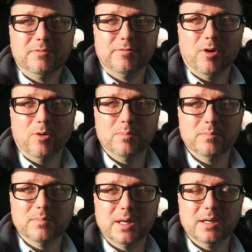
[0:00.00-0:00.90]

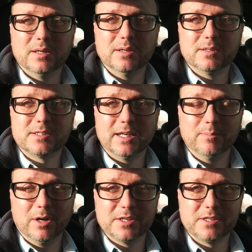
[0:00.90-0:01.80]
from
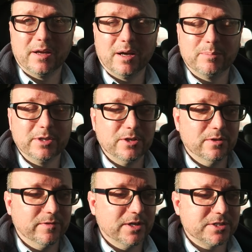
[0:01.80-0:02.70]
seeing my son up at
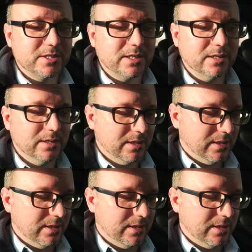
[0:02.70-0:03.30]
university.